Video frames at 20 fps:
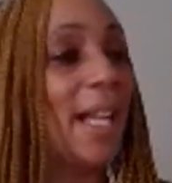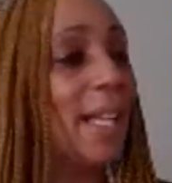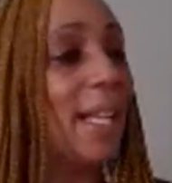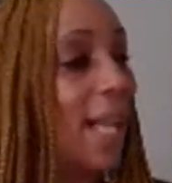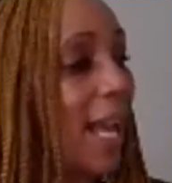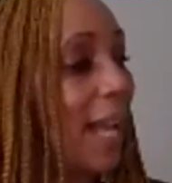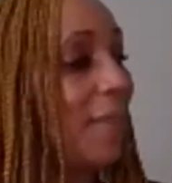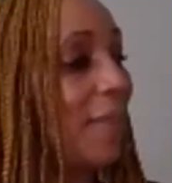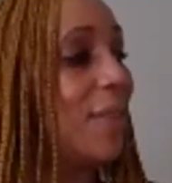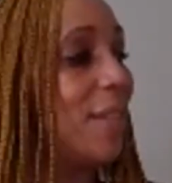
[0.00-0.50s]

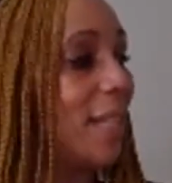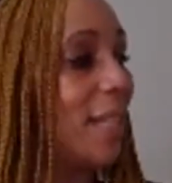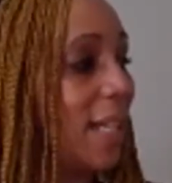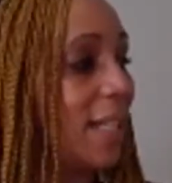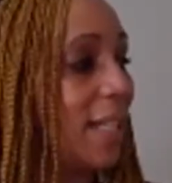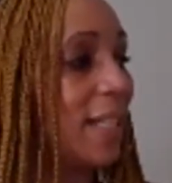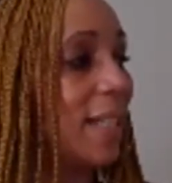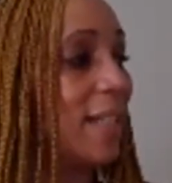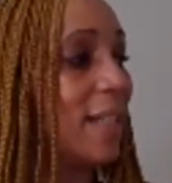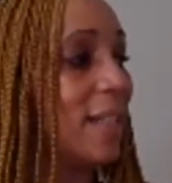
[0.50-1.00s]
A life
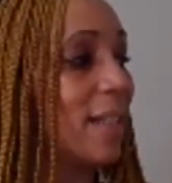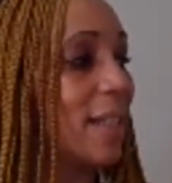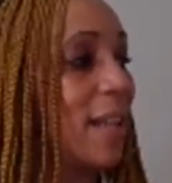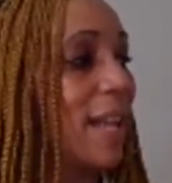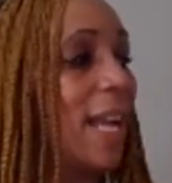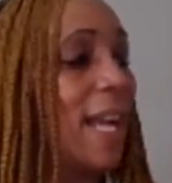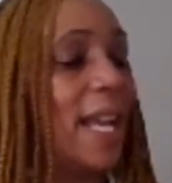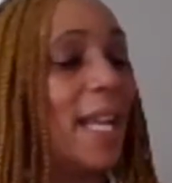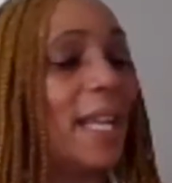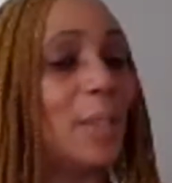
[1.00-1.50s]

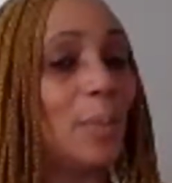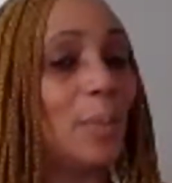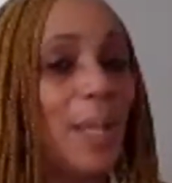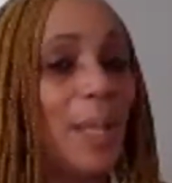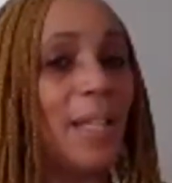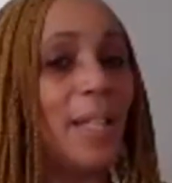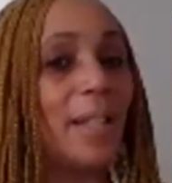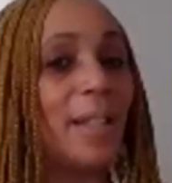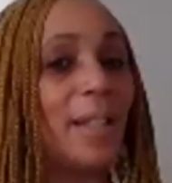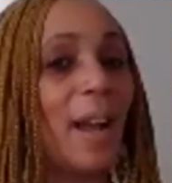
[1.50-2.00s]
sentence
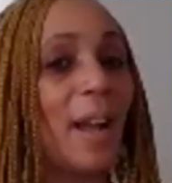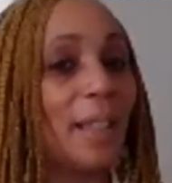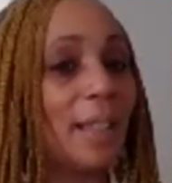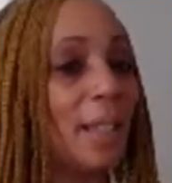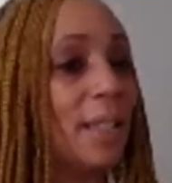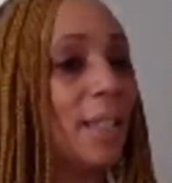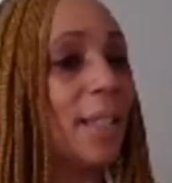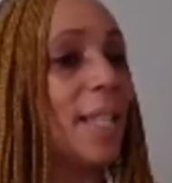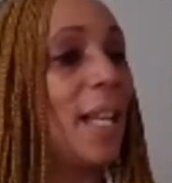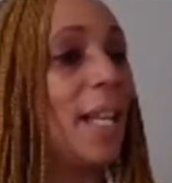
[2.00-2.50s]
is when the
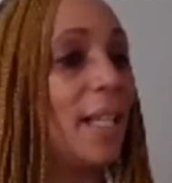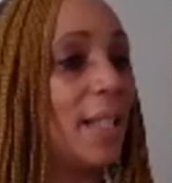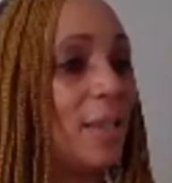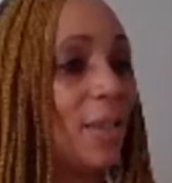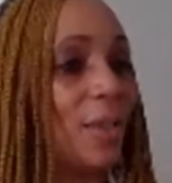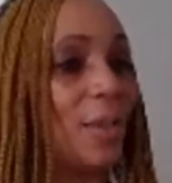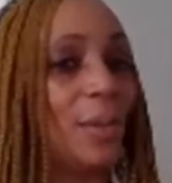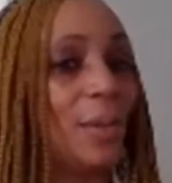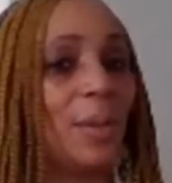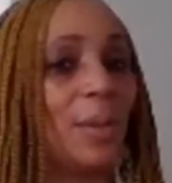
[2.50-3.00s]
doctor
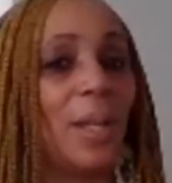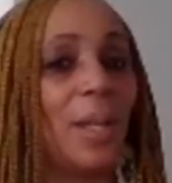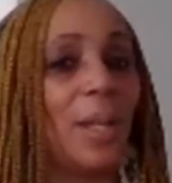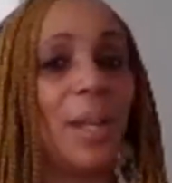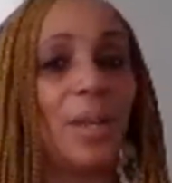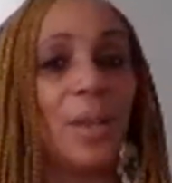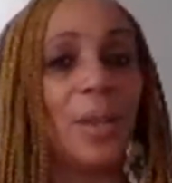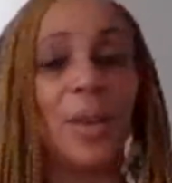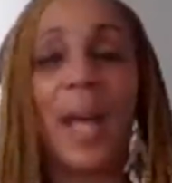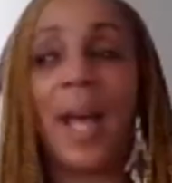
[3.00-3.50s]
tells you
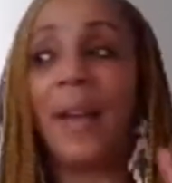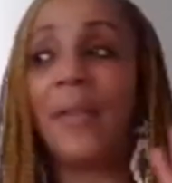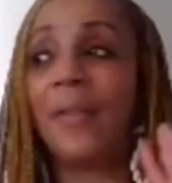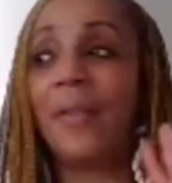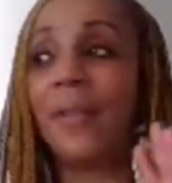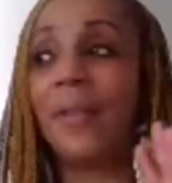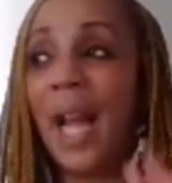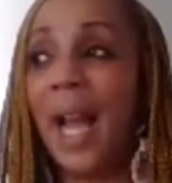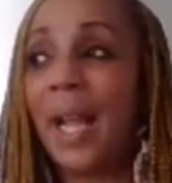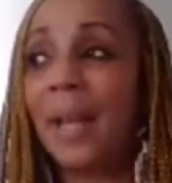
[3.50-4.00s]
you
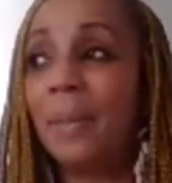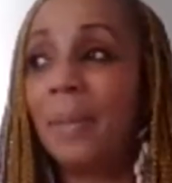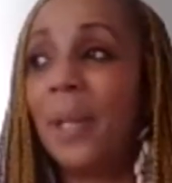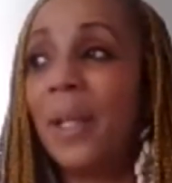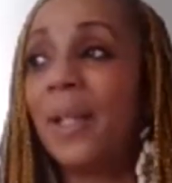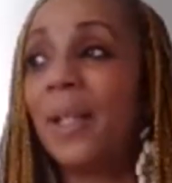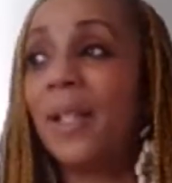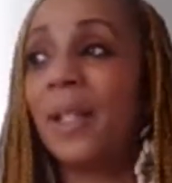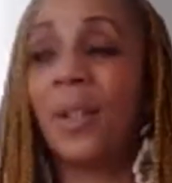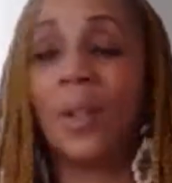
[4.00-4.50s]
have
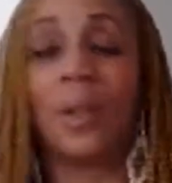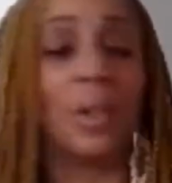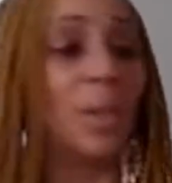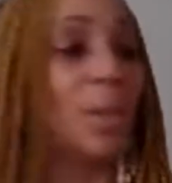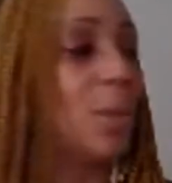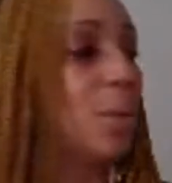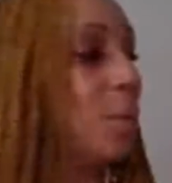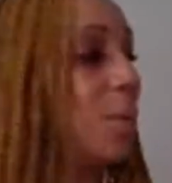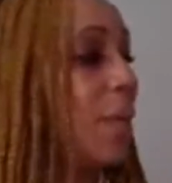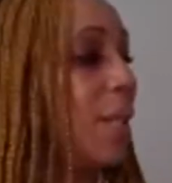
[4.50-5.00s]
9 months
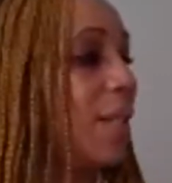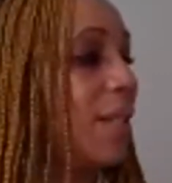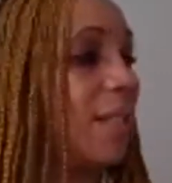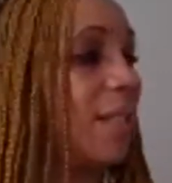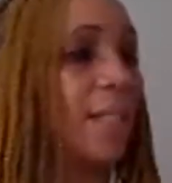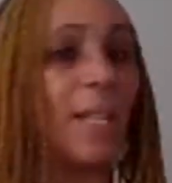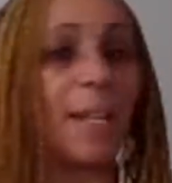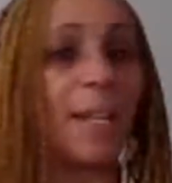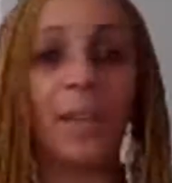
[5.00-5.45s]
or 2 years.